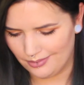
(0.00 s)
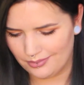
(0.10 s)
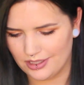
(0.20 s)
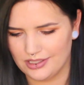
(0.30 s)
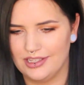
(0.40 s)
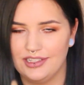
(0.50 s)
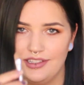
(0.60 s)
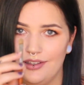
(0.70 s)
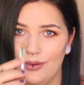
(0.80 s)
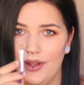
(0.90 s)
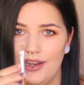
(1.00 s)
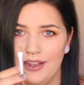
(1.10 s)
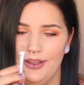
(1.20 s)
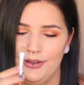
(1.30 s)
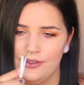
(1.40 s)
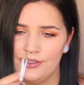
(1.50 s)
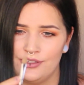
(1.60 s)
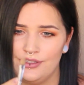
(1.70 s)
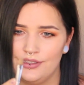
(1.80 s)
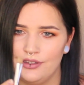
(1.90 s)
because um, this is the one I
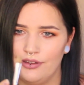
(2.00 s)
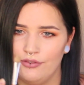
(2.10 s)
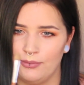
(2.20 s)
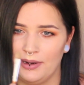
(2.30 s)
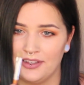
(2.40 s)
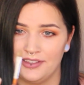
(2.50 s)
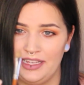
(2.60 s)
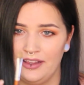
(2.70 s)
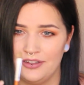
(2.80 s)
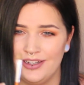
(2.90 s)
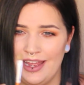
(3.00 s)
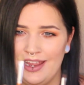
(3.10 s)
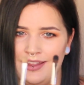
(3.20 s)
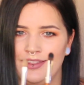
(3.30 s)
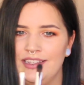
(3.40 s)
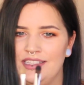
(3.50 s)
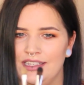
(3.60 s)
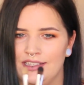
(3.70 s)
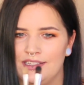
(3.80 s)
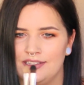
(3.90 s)
used for my concealer today and this
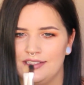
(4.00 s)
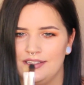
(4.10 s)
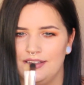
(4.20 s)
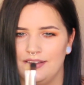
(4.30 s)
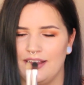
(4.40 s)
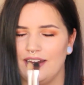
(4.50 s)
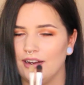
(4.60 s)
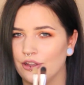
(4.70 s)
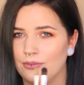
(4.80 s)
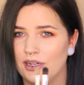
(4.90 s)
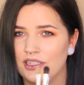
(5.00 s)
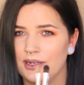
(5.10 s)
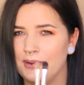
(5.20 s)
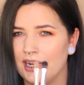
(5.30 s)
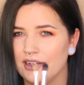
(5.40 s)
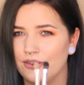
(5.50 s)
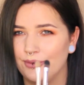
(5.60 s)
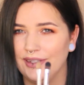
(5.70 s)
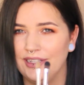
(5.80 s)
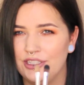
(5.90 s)
is that other brush. I'm not
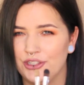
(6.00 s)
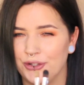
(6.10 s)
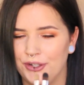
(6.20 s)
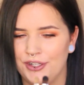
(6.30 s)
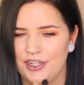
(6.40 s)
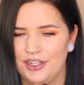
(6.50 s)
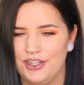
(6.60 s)
really sure